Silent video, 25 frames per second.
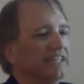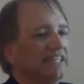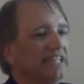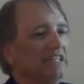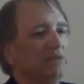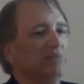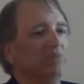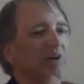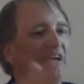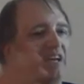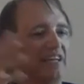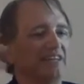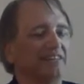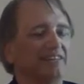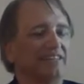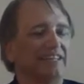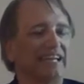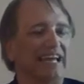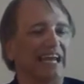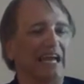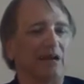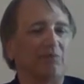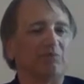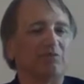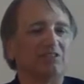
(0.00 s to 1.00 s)
the eBays,
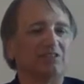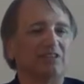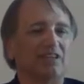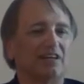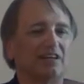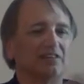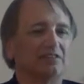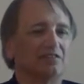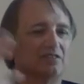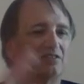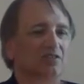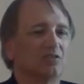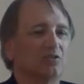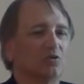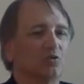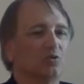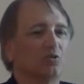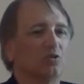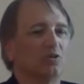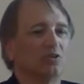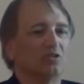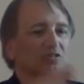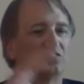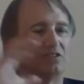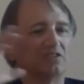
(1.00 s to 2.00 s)
the Amazons, the
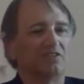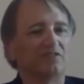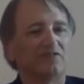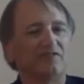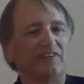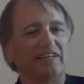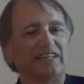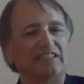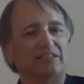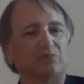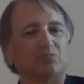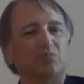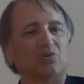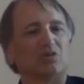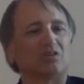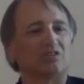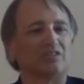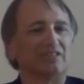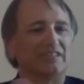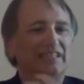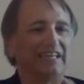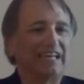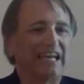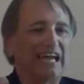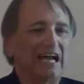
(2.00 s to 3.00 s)
Googles, the Facebooks,
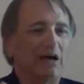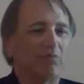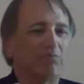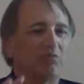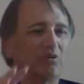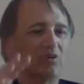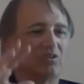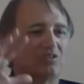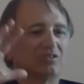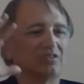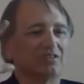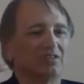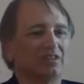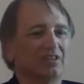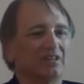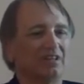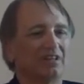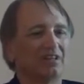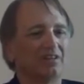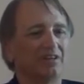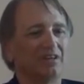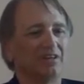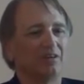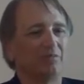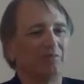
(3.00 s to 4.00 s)
the Apples,
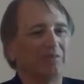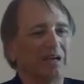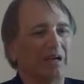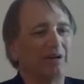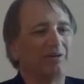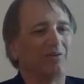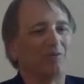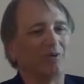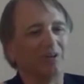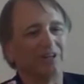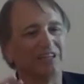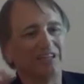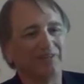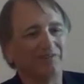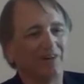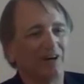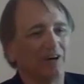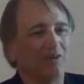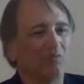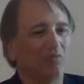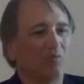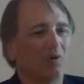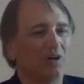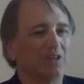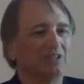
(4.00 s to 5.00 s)
you know, I don't want to leave
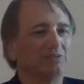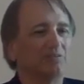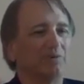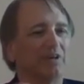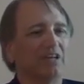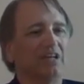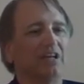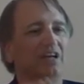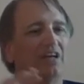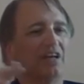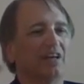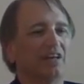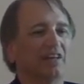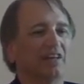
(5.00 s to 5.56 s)
out ones, but